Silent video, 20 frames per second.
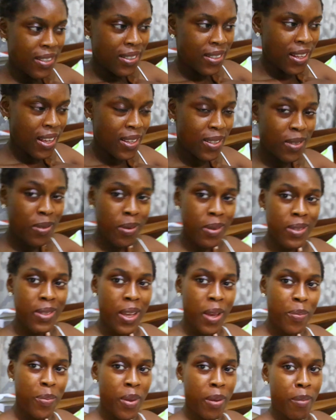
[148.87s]
Nah, do you want
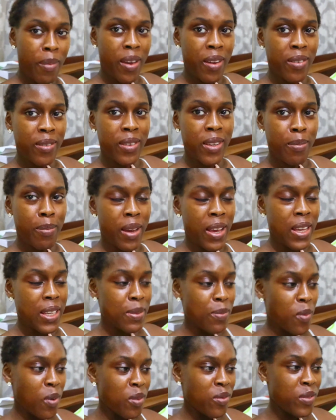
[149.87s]
to appear in my
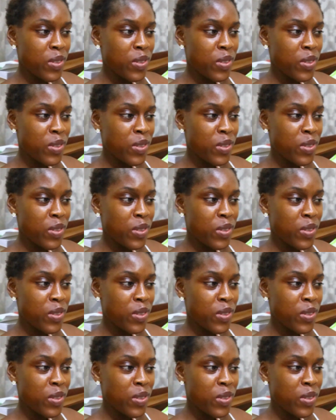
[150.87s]
small